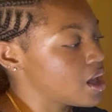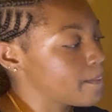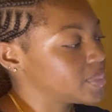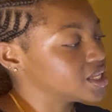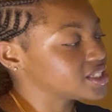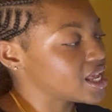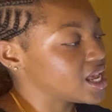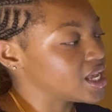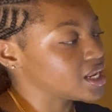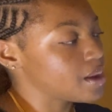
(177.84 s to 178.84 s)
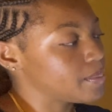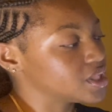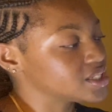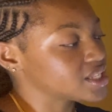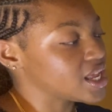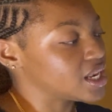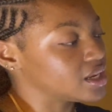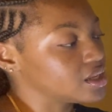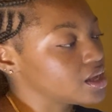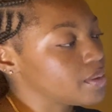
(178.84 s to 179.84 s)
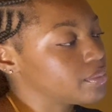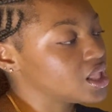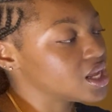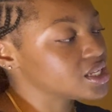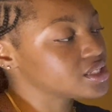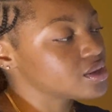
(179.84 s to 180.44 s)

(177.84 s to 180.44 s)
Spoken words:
plus n plus n plus